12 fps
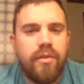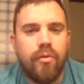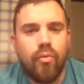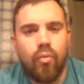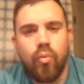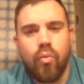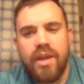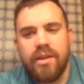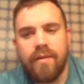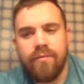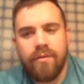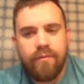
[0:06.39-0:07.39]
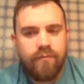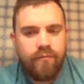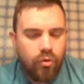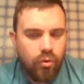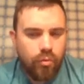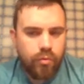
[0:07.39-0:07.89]
the rate of the
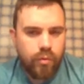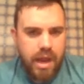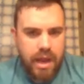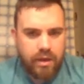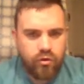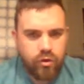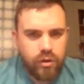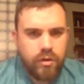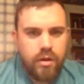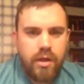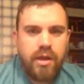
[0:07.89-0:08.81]
forward reaction